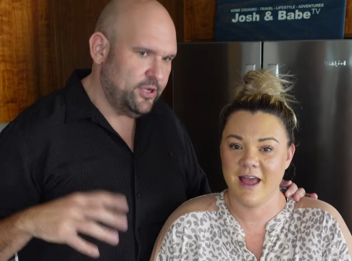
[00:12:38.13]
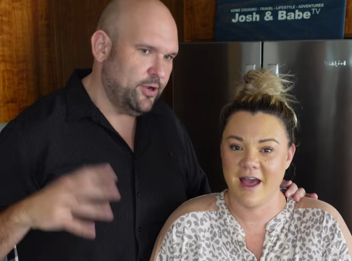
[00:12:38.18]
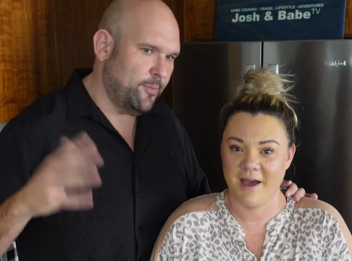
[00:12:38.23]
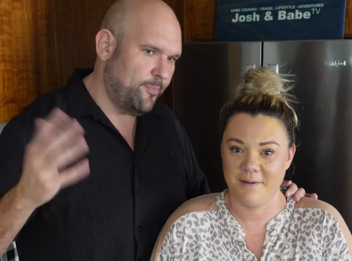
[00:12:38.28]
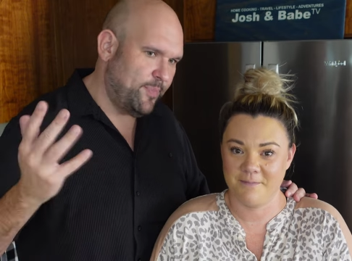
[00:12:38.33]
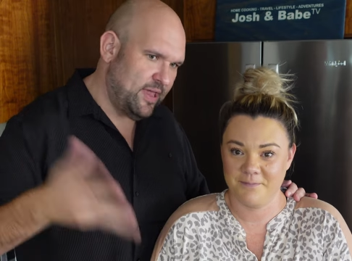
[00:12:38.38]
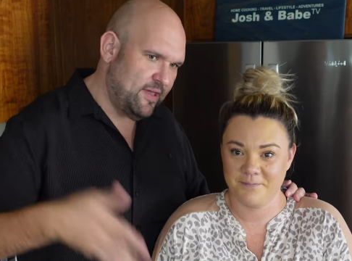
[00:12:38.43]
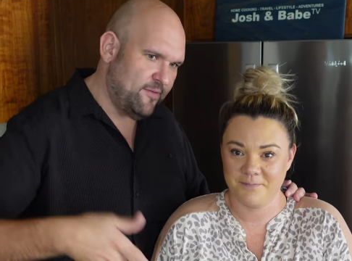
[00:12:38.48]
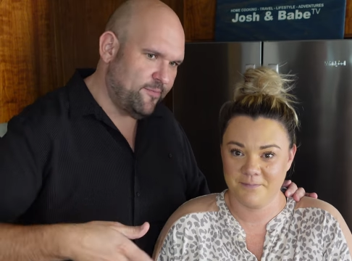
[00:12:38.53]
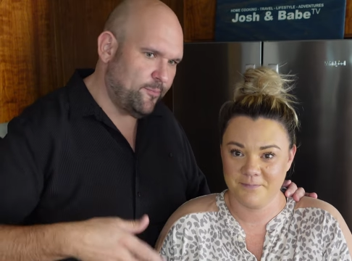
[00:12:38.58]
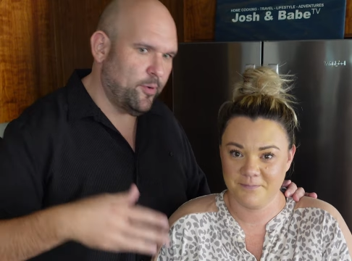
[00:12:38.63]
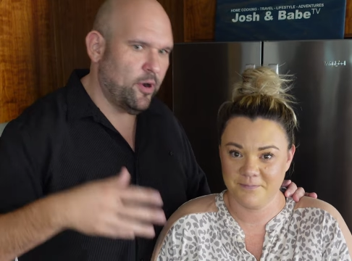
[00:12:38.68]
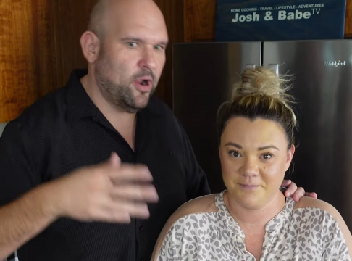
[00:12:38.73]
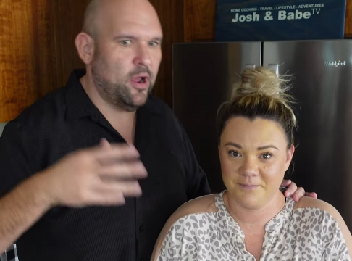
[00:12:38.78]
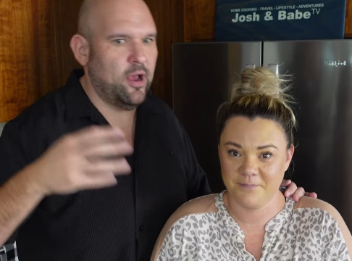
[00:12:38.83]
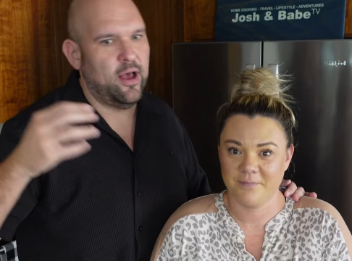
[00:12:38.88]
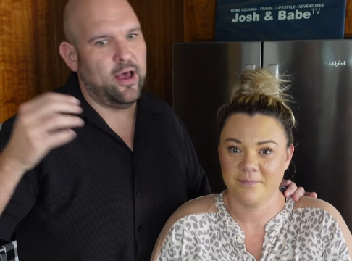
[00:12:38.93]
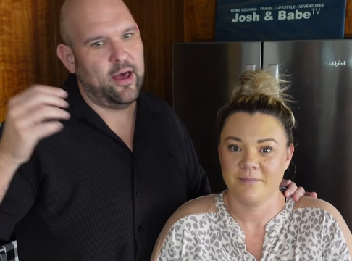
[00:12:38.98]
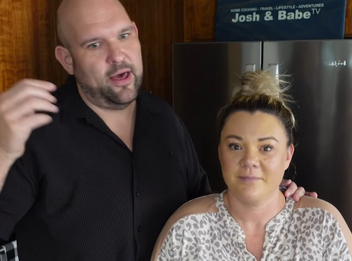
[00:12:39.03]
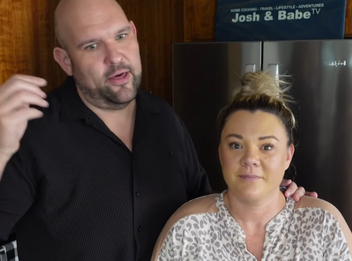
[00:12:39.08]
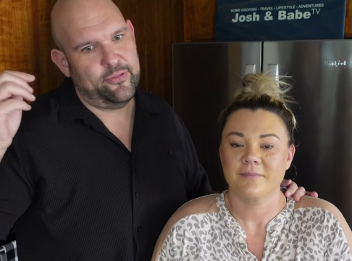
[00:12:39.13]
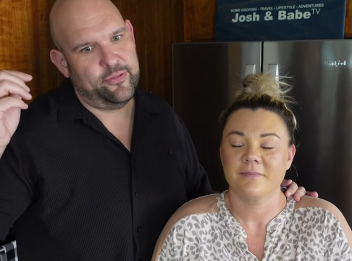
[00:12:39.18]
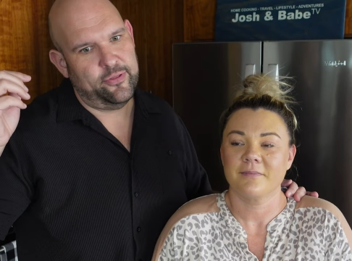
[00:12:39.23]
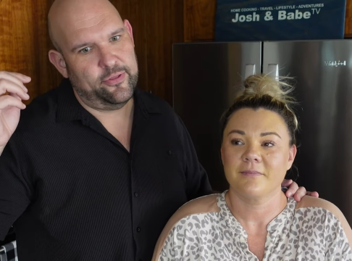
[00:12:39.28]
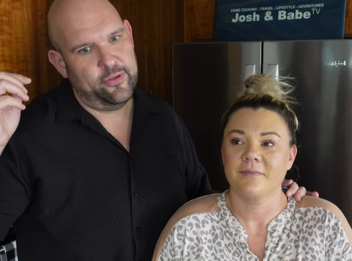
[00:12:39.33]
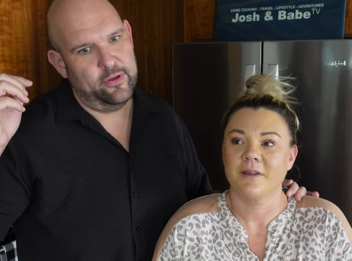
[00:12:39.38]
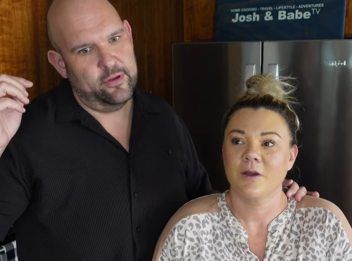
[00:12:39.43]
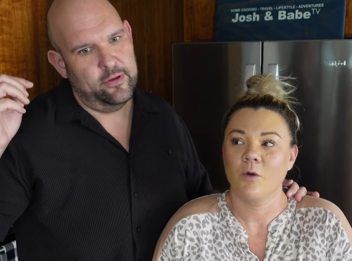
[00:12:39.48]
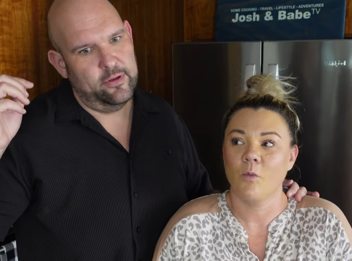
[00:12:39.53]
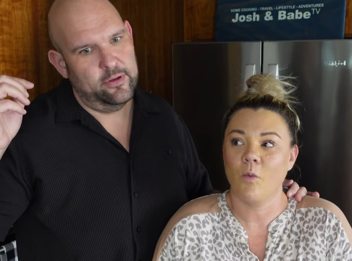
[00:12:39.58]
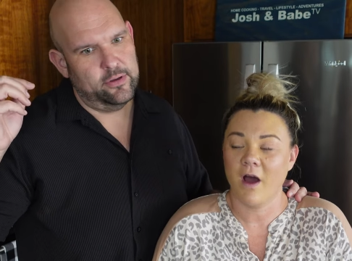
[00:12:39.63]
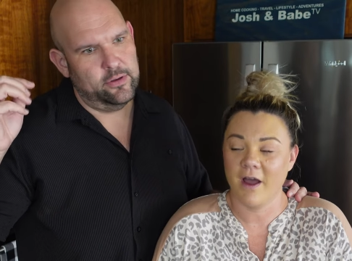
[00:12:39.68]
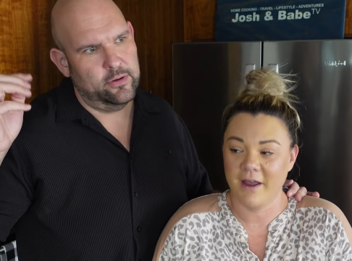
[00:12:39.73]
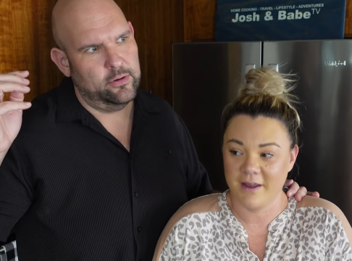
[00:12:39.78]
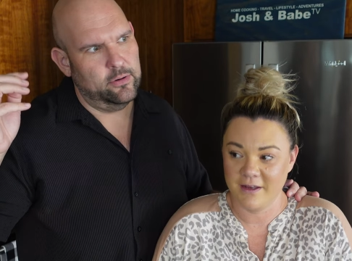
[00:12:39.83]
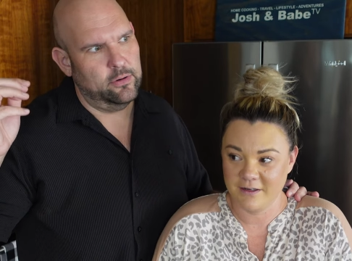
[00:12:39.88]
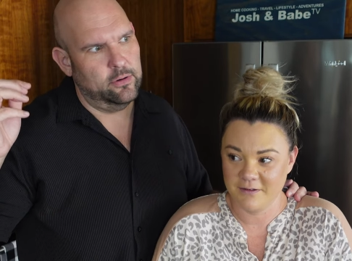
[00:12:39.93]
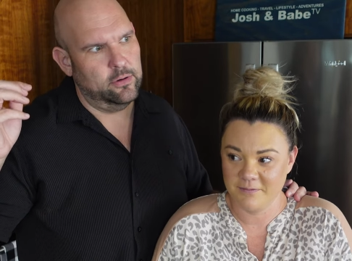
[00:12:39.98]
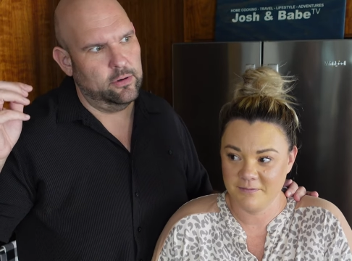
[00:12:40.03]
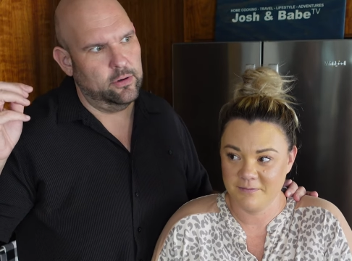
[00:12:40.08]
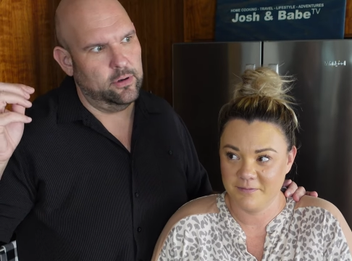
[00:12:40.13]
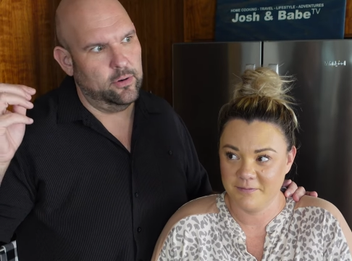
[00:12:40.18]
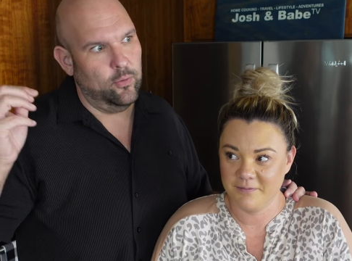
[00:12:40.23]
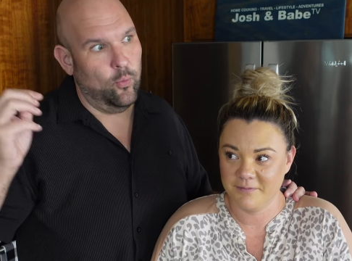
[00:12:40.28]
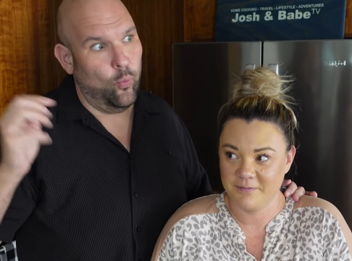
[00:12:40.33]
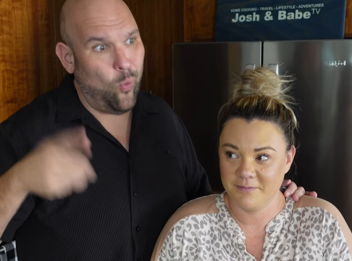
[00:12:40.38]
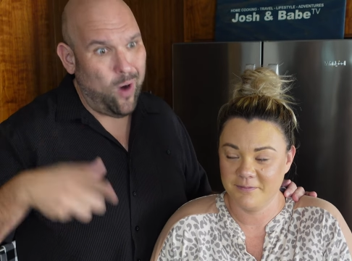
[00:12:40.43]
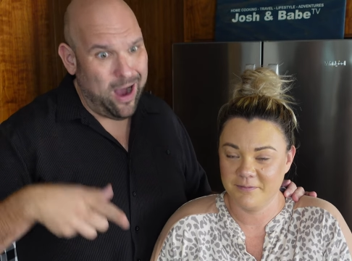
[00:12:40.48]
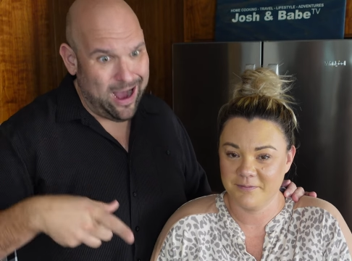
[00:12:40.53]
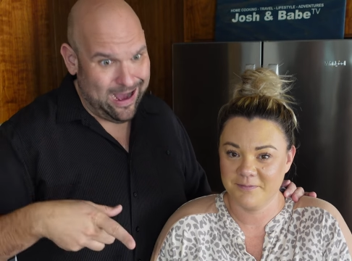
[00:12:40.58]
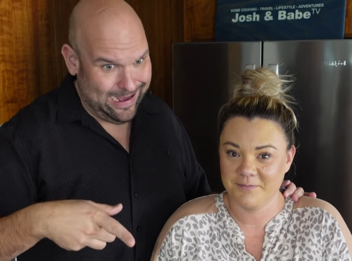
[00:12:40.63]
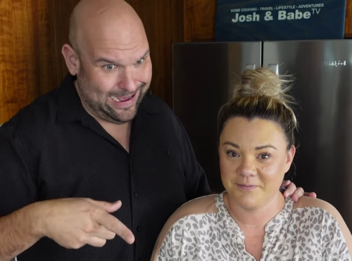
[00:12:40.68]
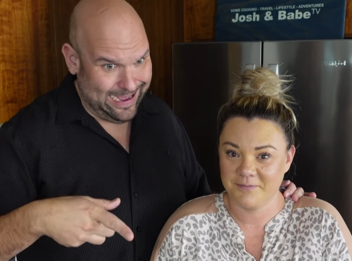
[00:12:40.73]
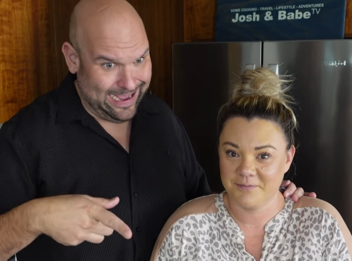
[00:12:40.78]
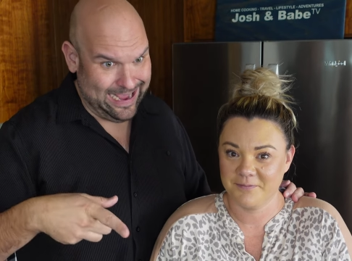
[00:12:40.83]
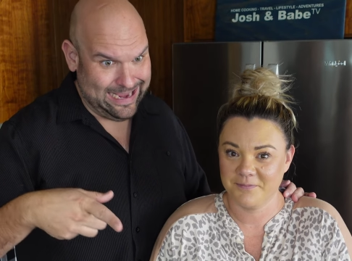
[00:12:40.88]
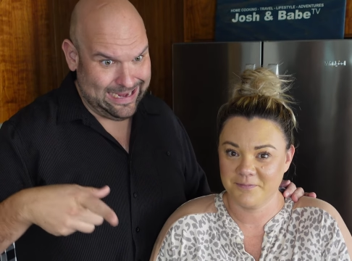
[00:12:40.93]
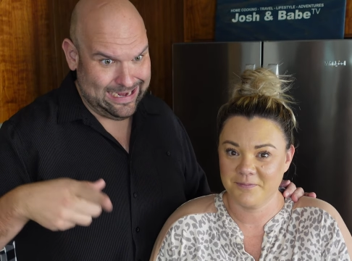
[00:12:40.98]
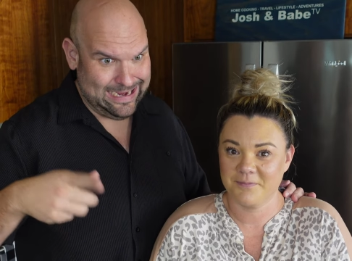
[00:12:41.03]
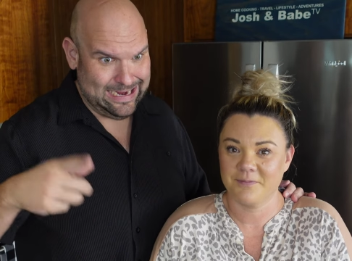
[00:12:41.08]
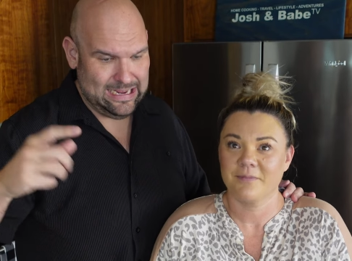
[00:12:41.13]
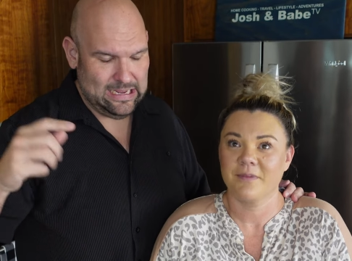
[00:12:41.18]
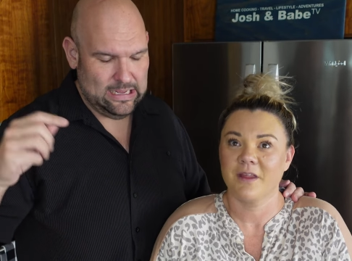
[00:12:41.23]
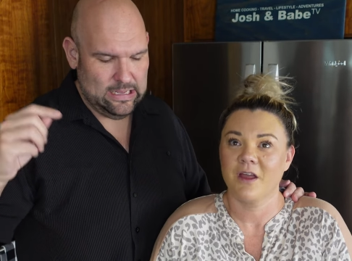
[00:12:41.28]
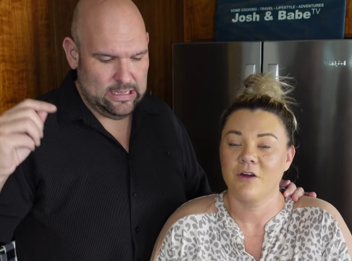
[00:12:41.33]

Speaker 1: your beef broth, wine. your wine,